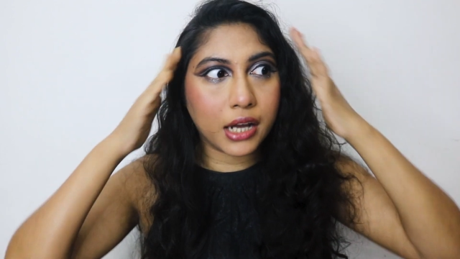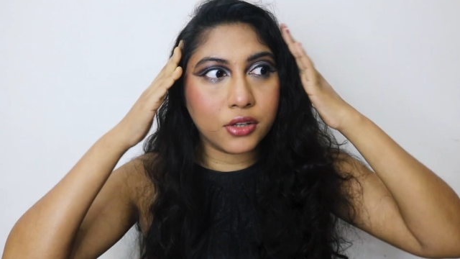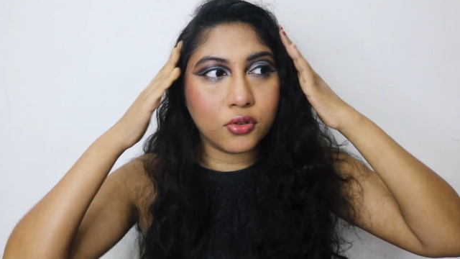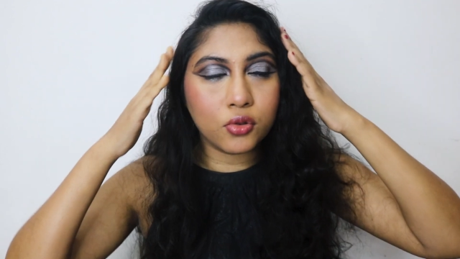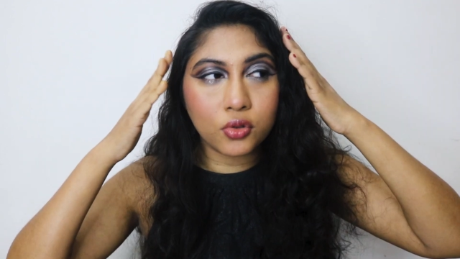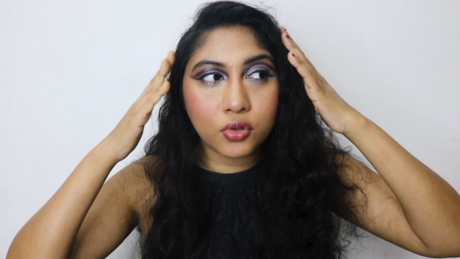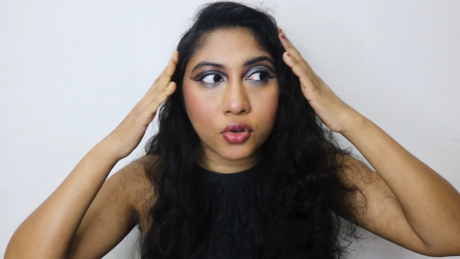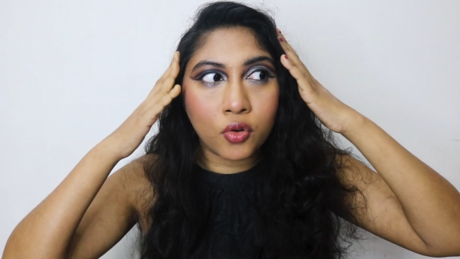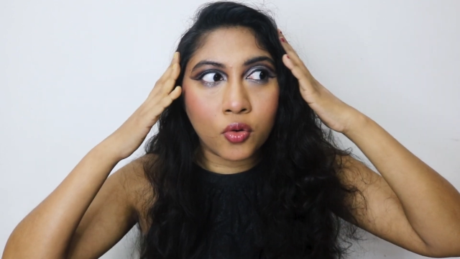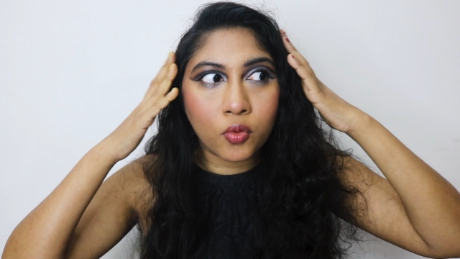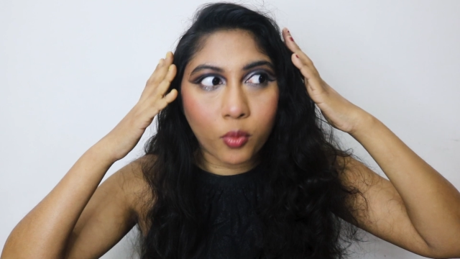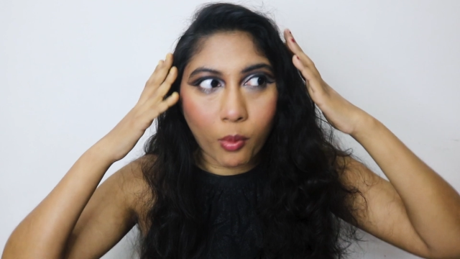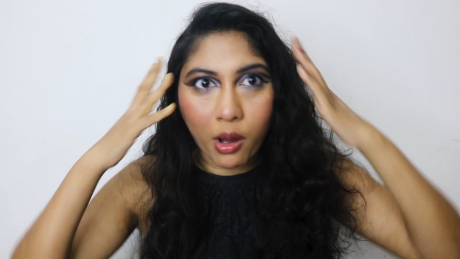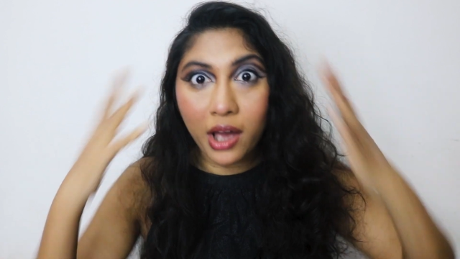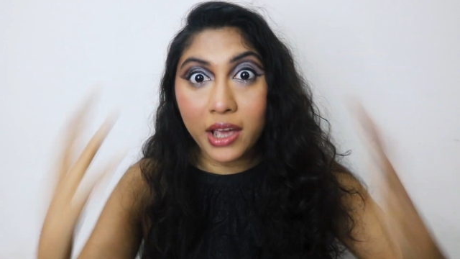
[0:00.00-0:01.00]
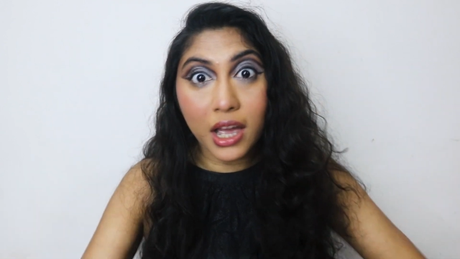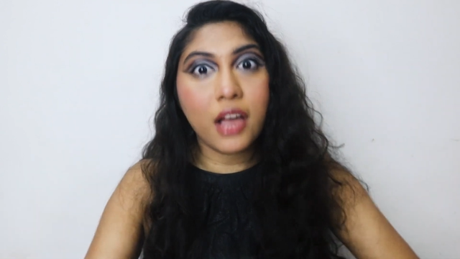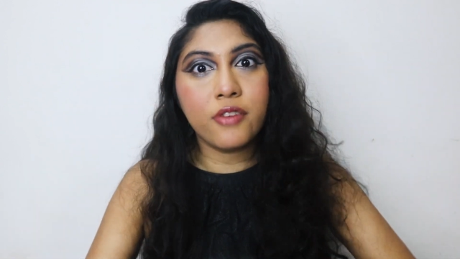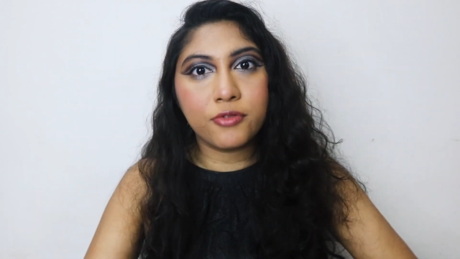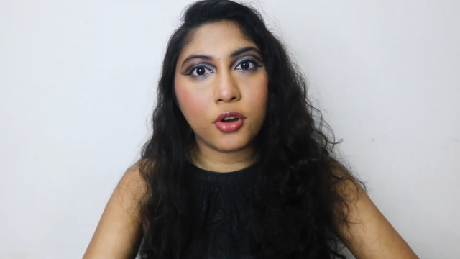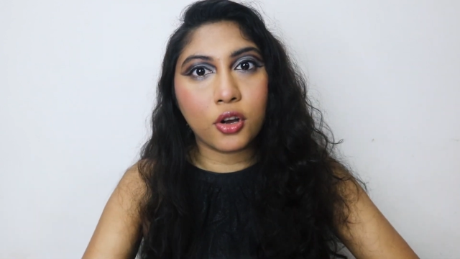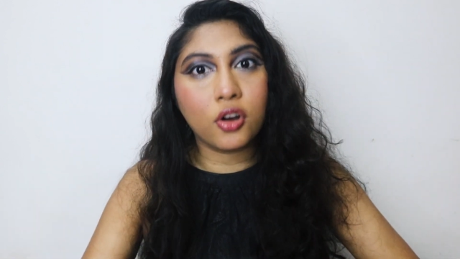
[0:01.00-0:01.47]
I don't know why
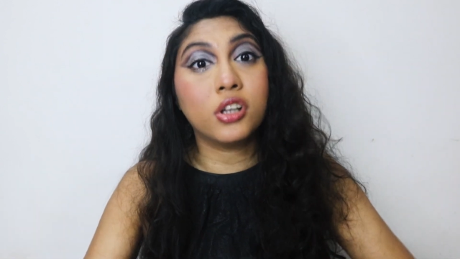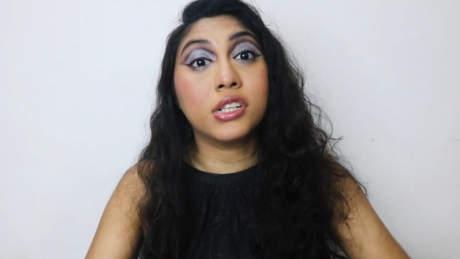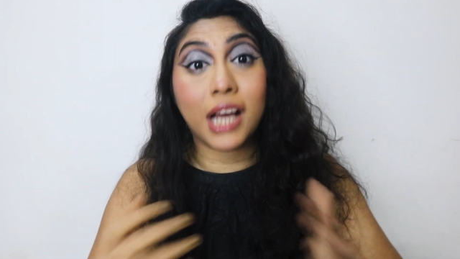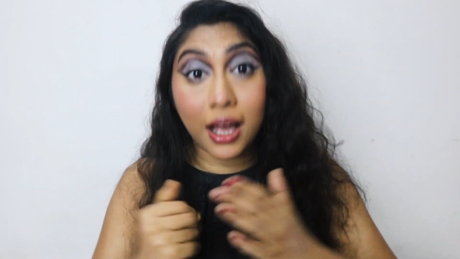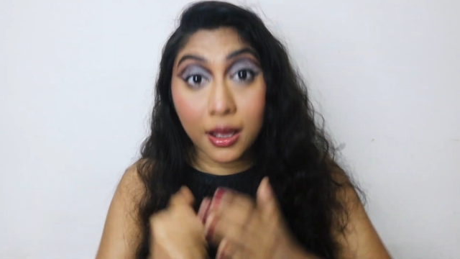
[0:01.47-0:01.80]
I forgot.